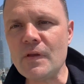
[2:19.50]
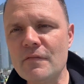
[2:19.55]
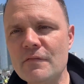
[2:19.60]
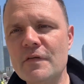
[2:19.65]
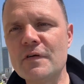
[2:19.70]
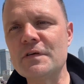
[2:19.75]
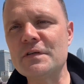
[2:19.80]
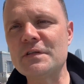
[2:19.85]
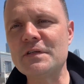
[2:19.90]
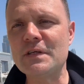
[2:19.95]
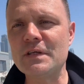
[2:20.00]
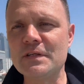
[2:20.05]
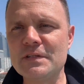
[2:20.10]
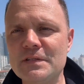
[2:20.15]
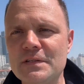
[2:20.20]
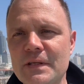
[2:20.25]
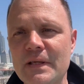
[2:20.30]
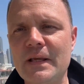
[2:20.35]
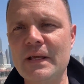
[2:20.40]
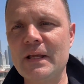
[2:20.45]

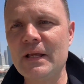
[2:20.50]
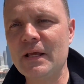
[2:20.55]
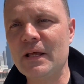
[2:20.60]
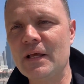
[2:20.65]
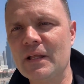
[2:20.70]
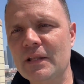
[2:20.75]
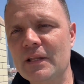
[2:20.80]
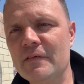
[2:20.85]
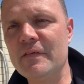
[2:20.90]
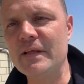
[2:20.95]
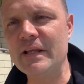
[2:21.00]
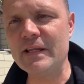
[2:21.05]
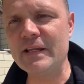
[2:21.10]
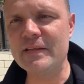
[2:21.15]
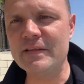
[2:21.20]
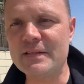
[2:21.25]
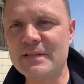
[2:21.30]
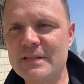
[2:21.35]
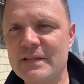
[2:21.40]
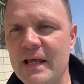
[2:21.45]
versus living in
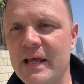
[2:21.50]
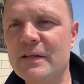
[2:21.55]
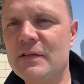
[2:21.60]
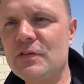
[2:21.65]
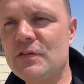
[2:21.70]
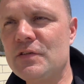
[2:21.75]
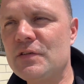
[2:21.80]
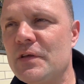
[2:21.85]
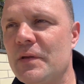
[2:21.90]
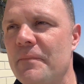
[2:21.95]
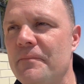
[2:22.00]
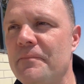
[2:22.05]
the States?